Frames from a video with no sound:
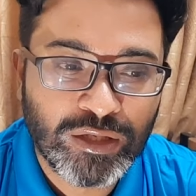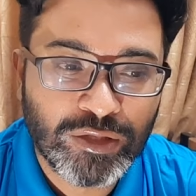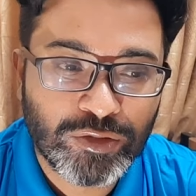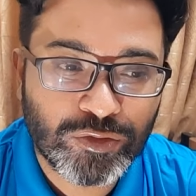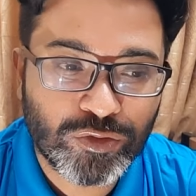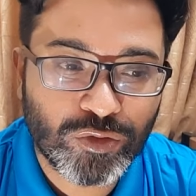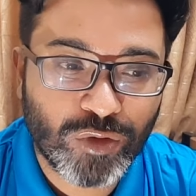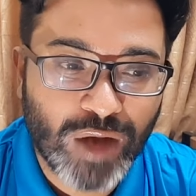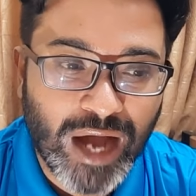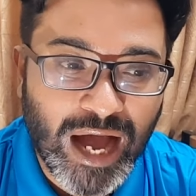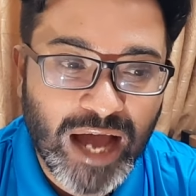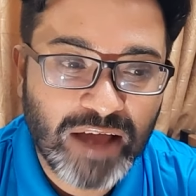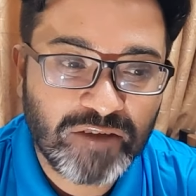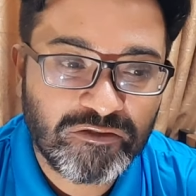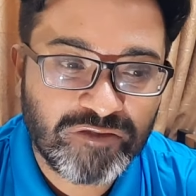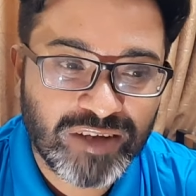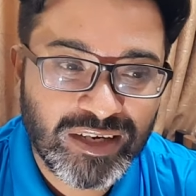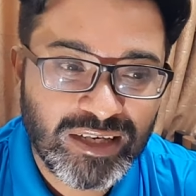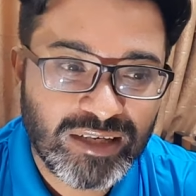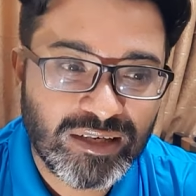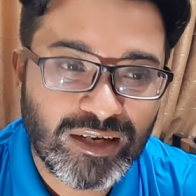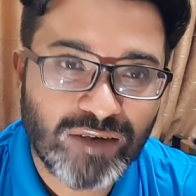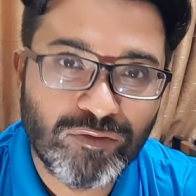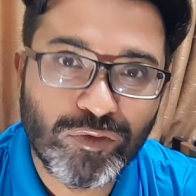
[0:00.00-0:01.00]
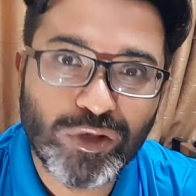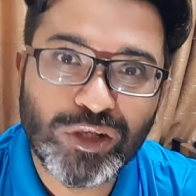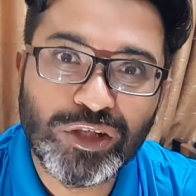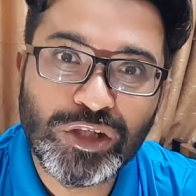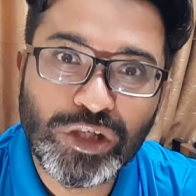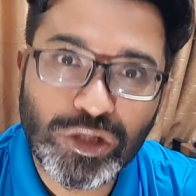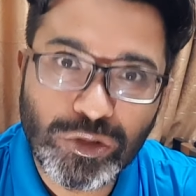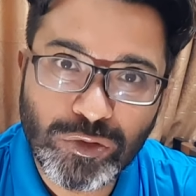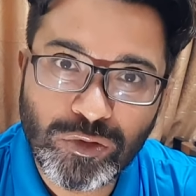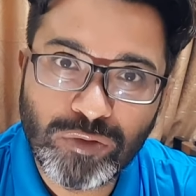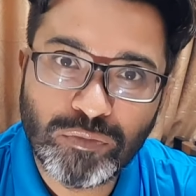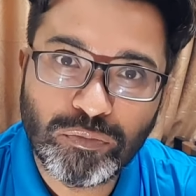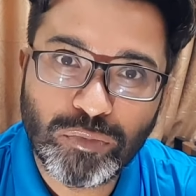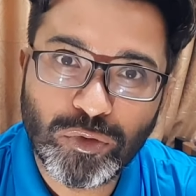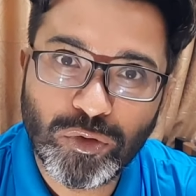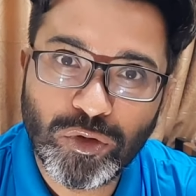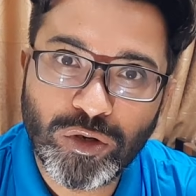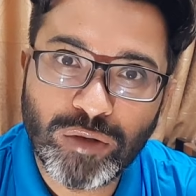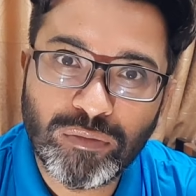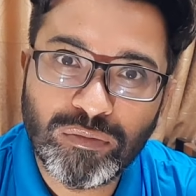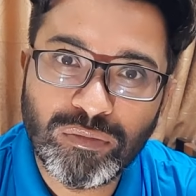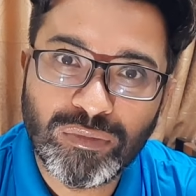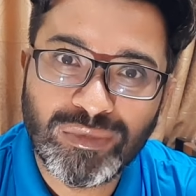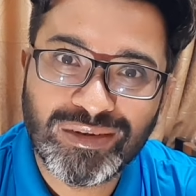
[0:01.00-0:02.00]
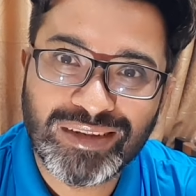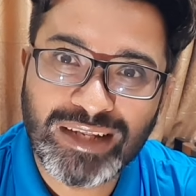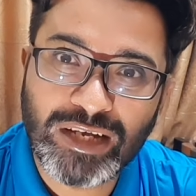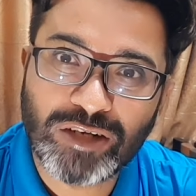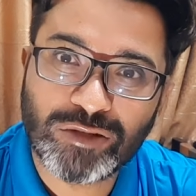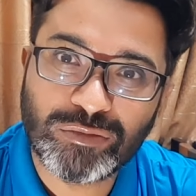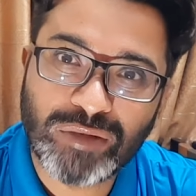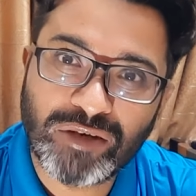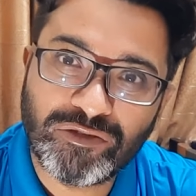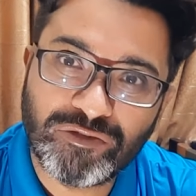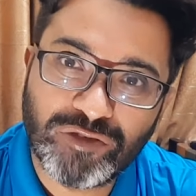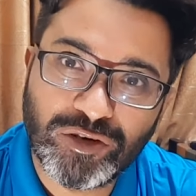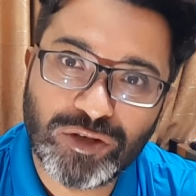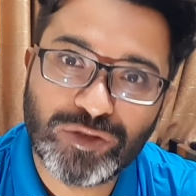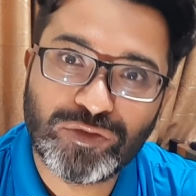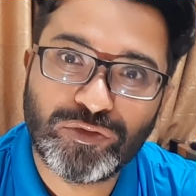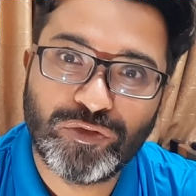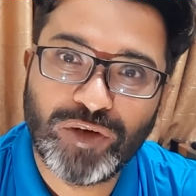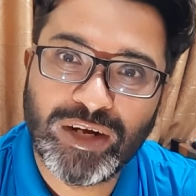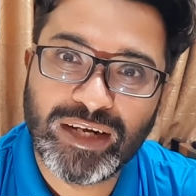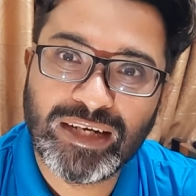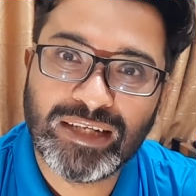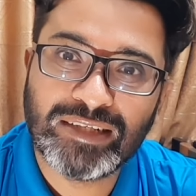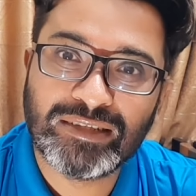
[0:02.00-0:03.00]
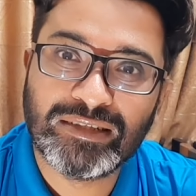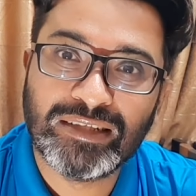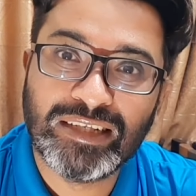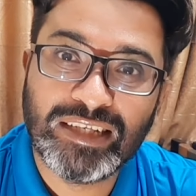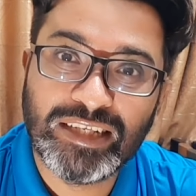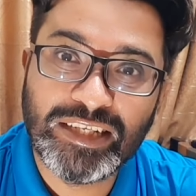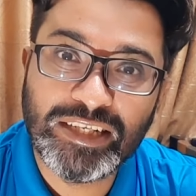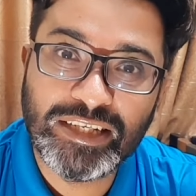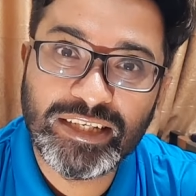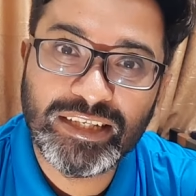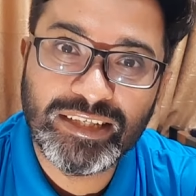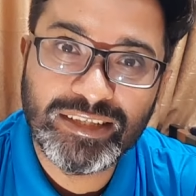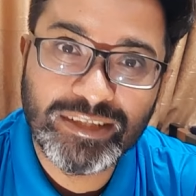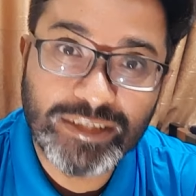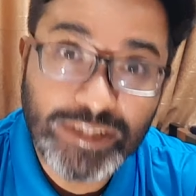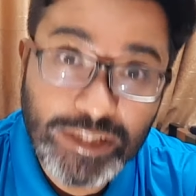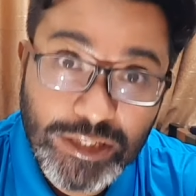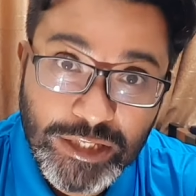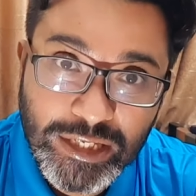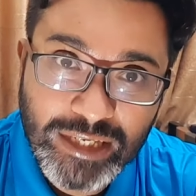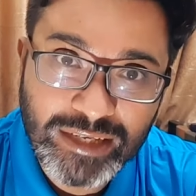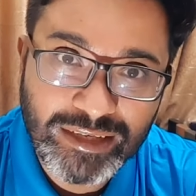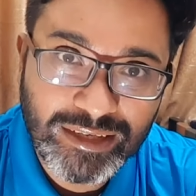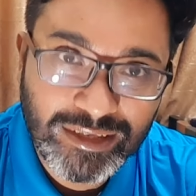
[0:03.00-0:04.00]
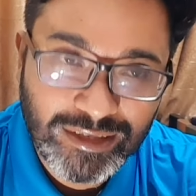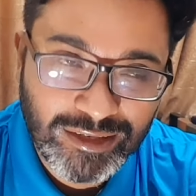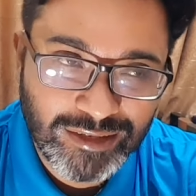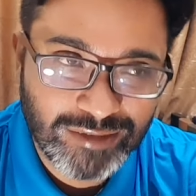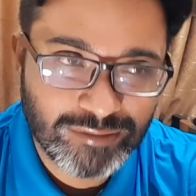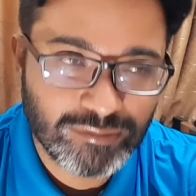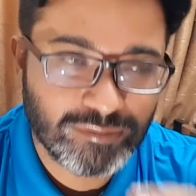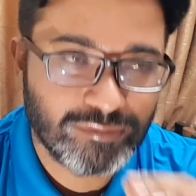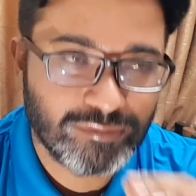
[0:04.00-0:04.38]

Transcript: So I fell in love with Dune Pour Homme. That was my first fragrance. D, uh,